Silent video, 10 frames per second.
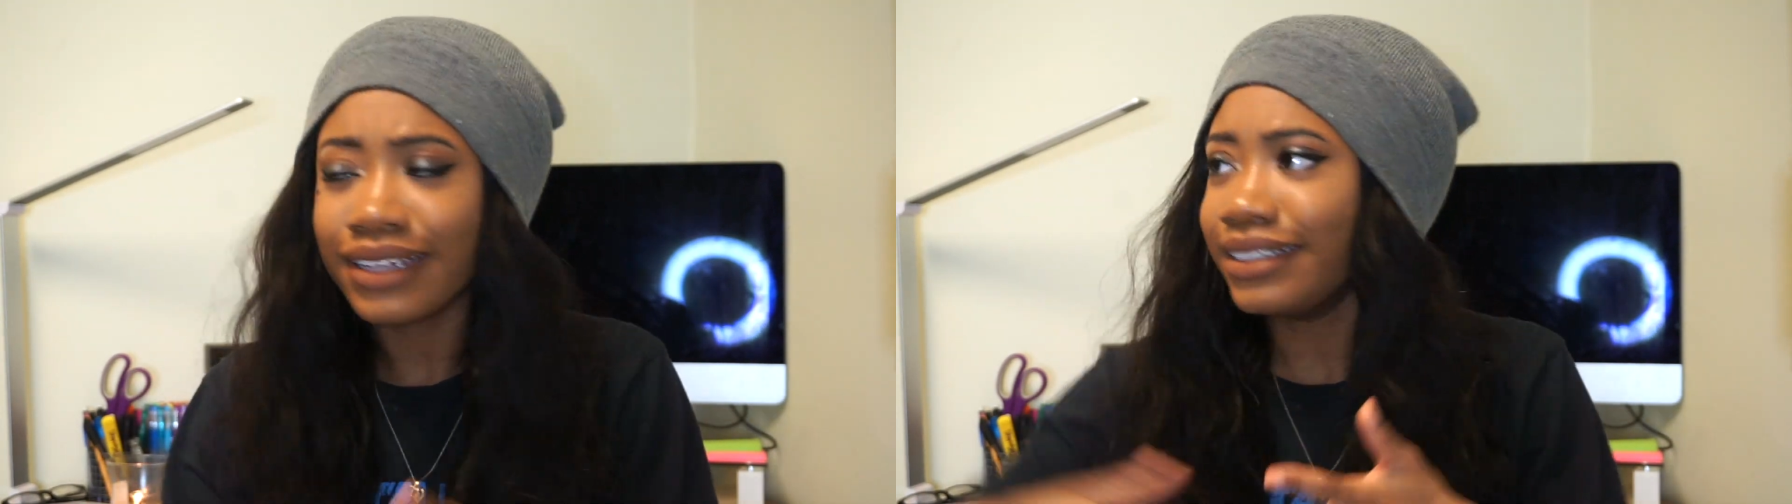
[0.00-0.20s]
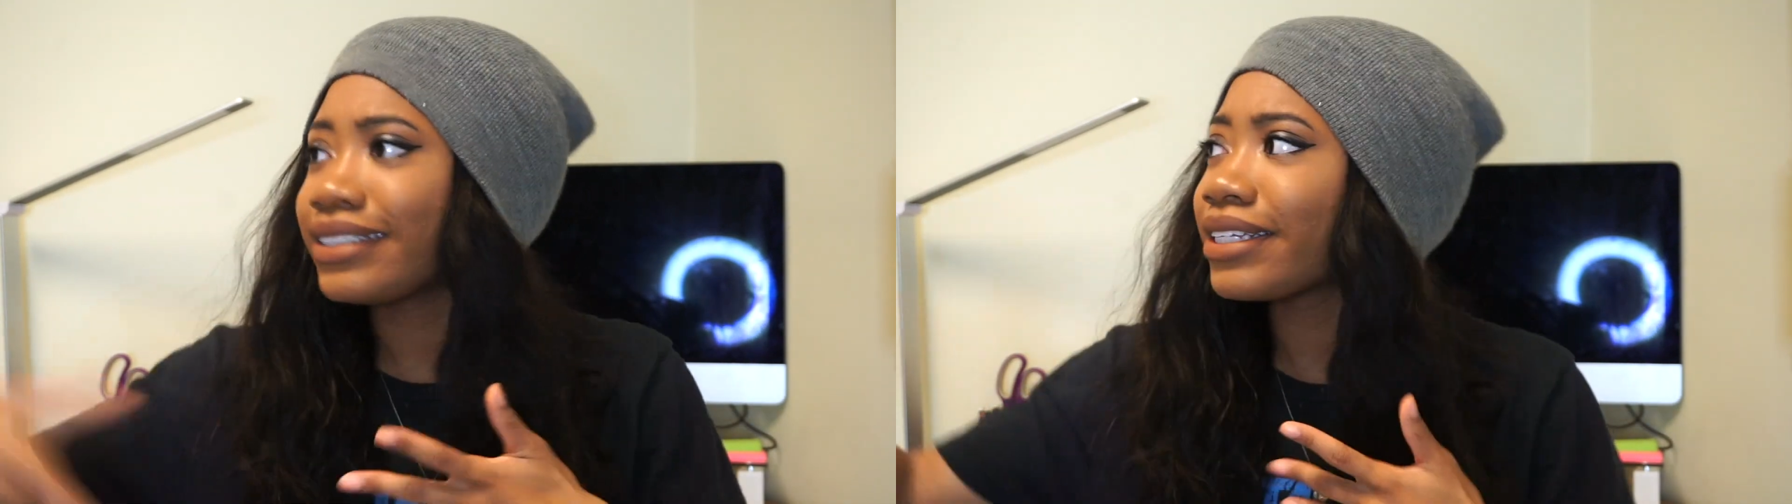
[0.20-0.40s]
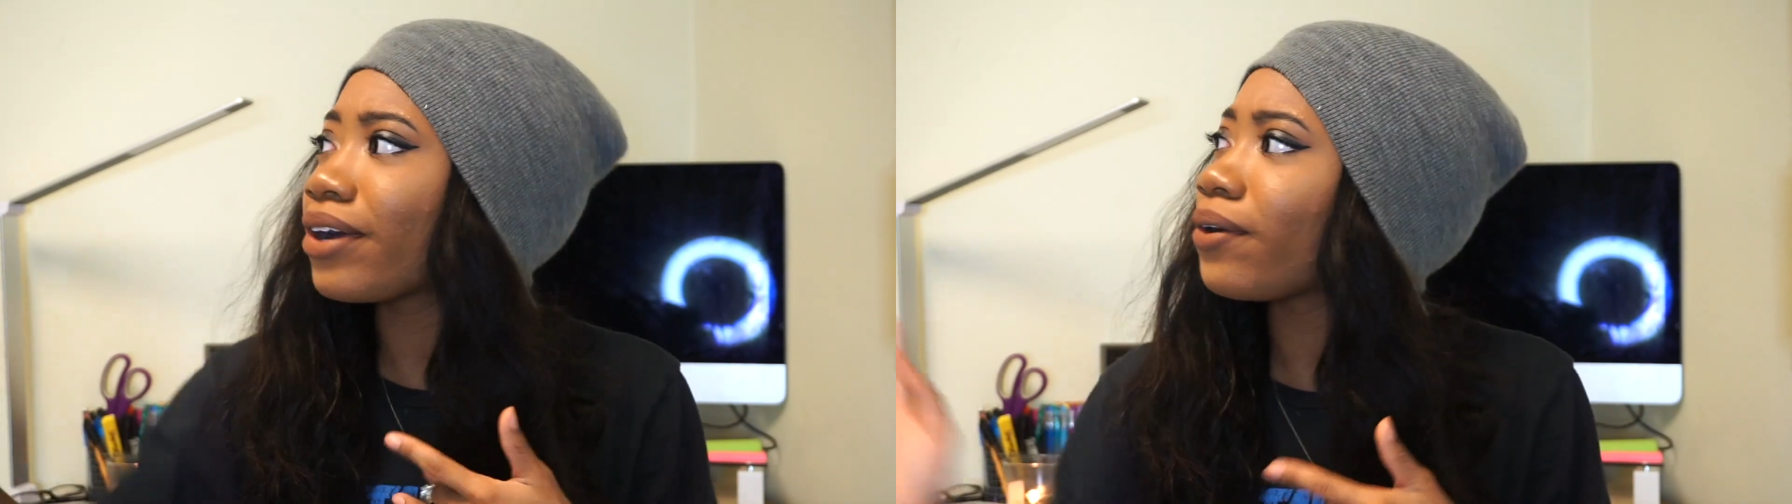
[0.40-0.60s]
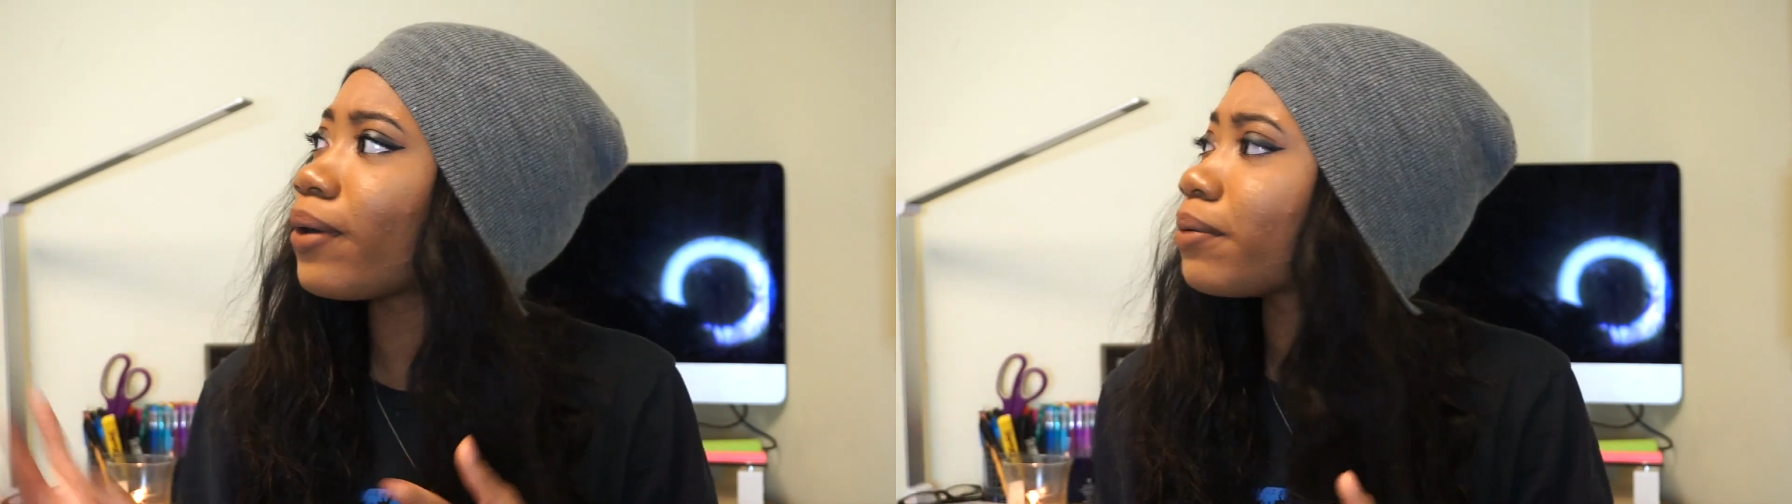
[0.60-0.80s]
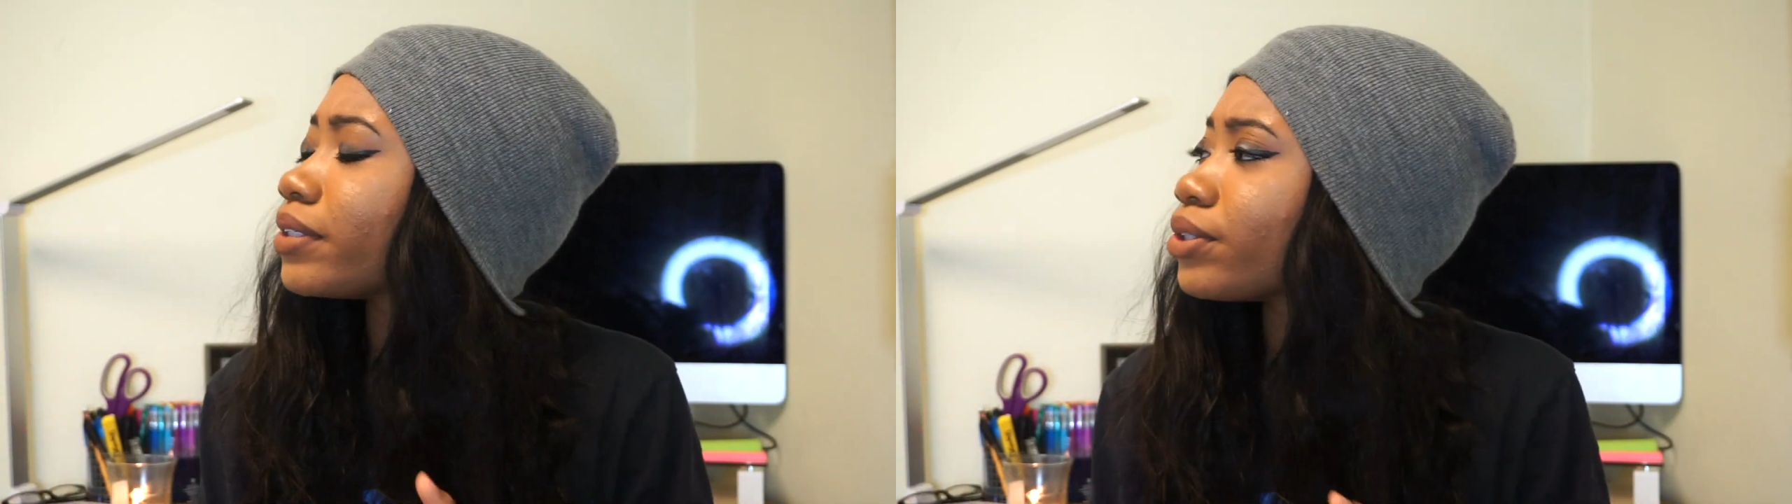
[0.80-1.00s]
Just to go,
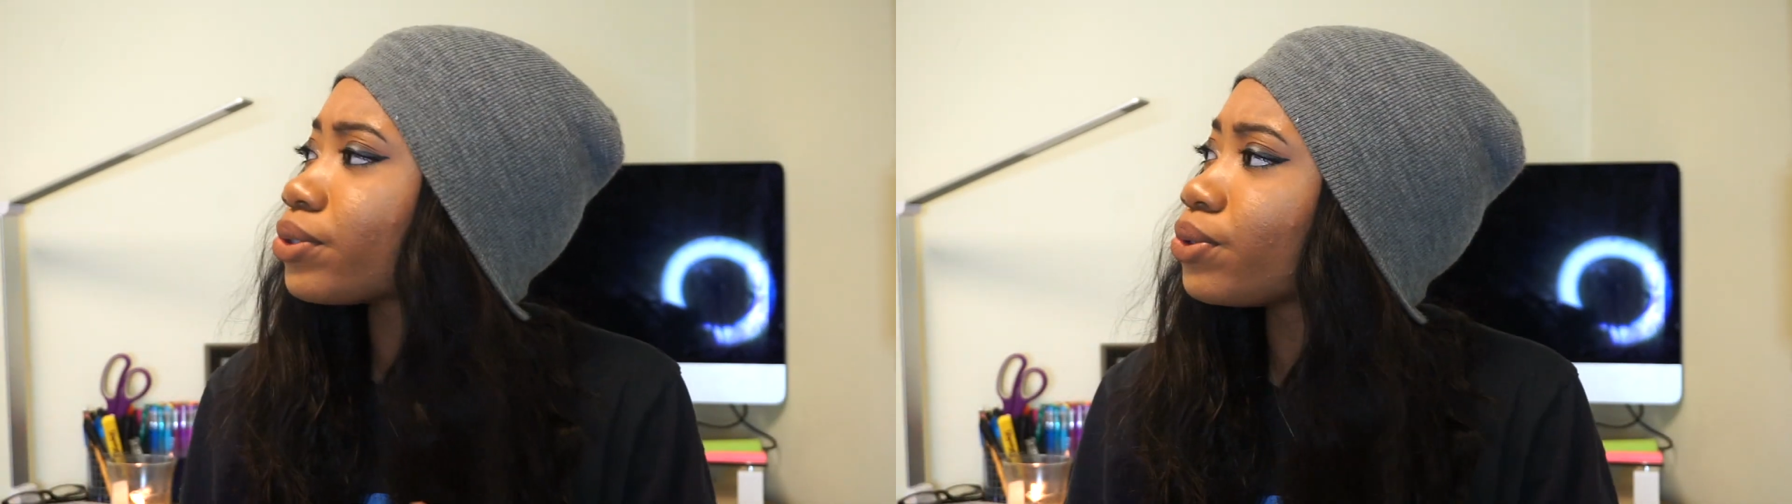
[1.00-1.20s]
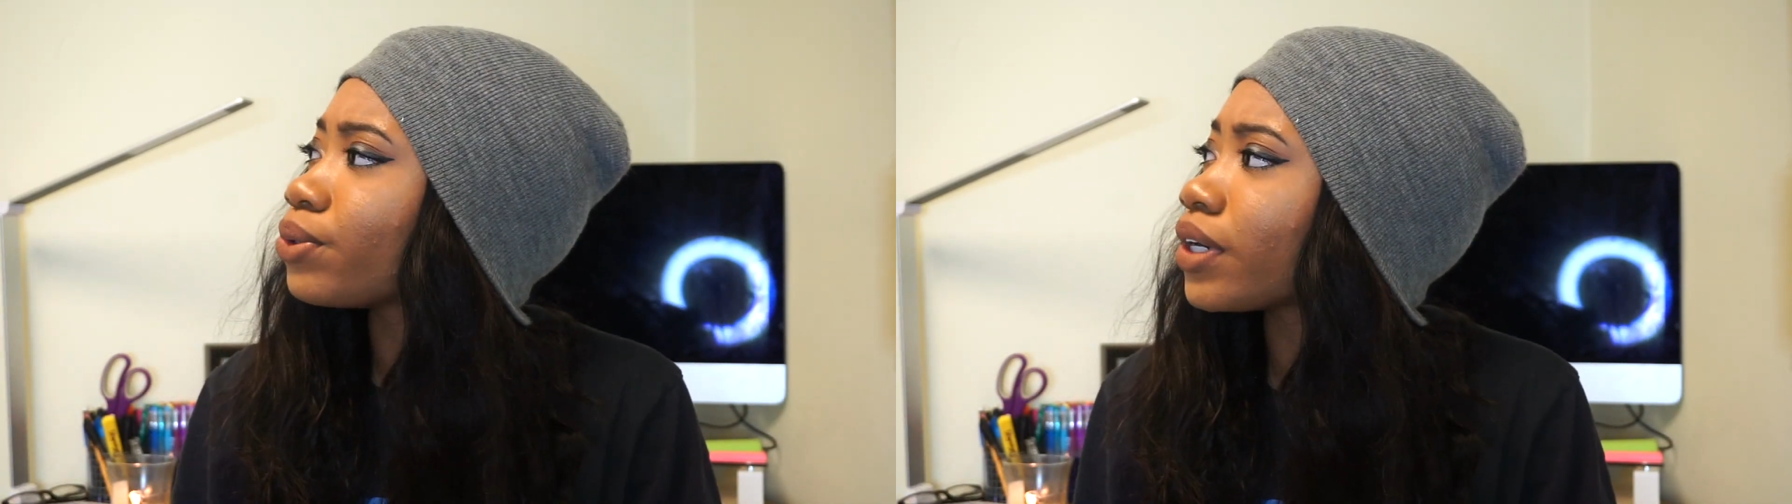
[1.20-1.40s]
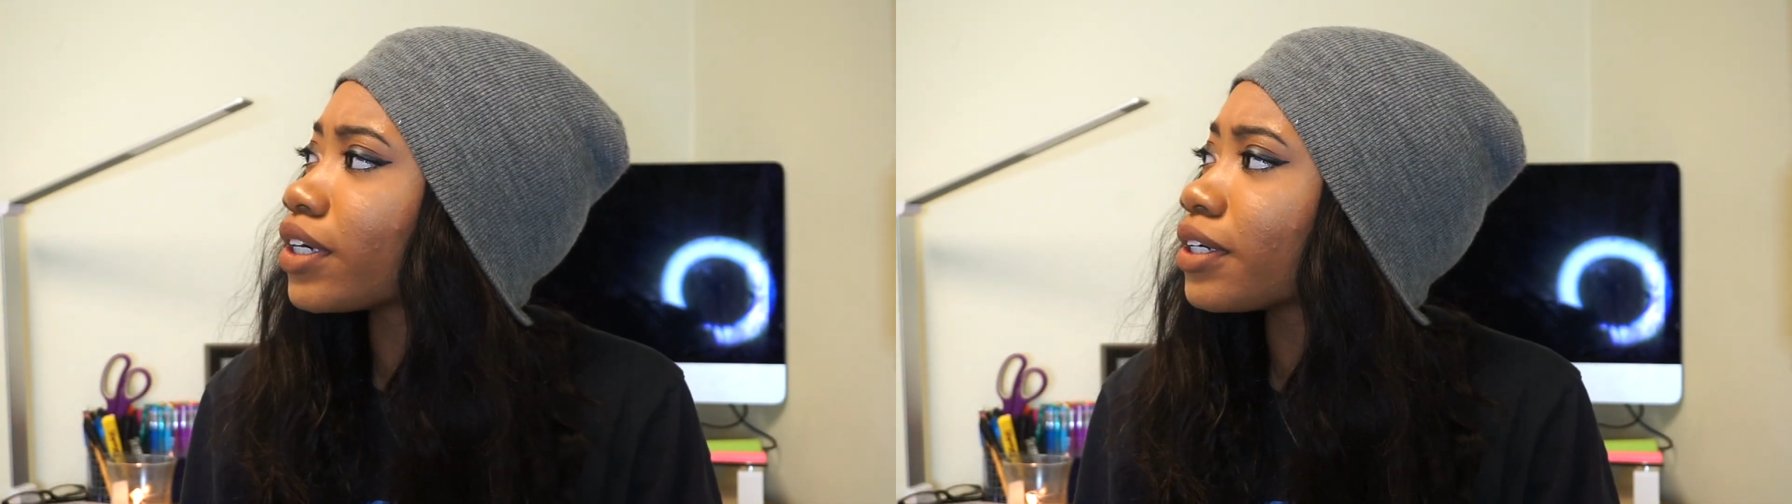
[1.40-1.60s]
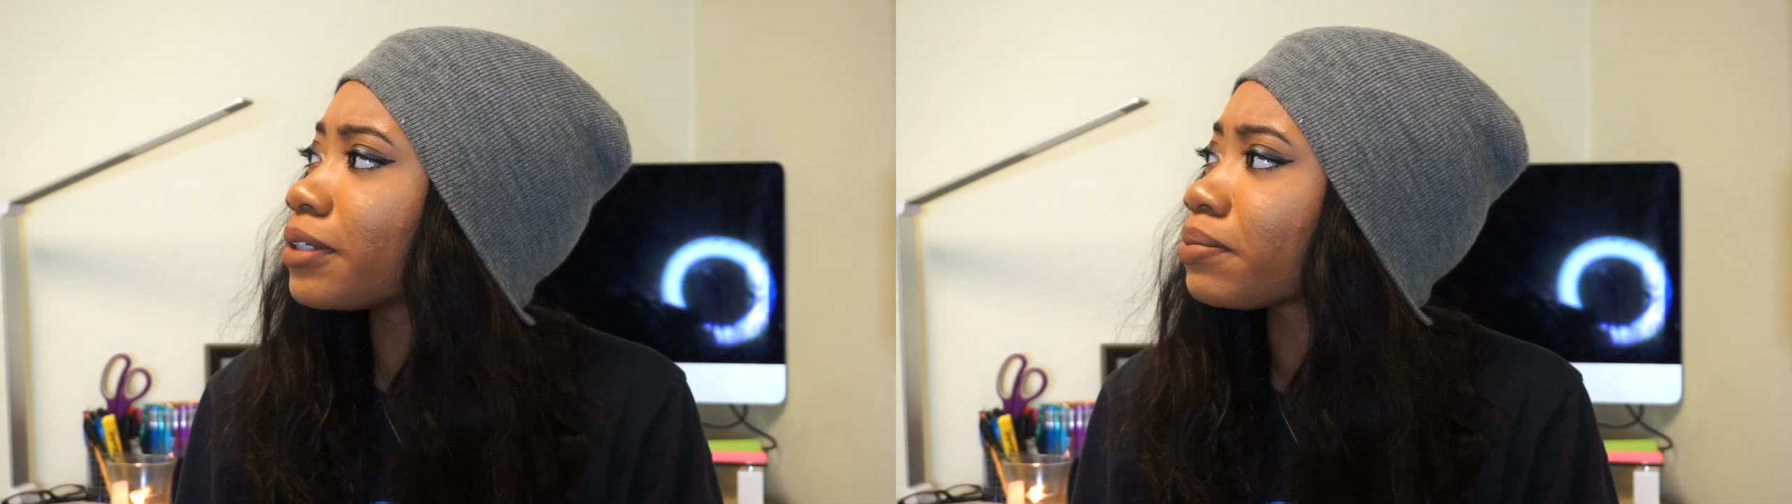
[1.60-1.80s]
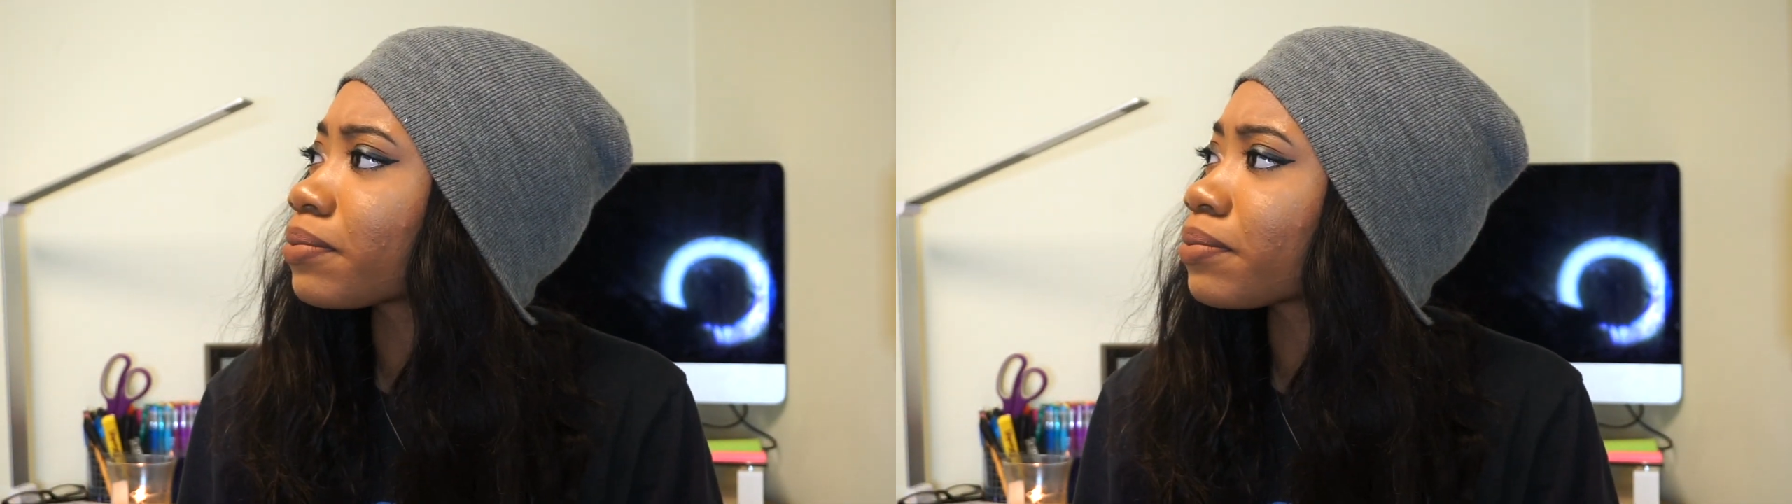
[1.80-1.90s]
I went to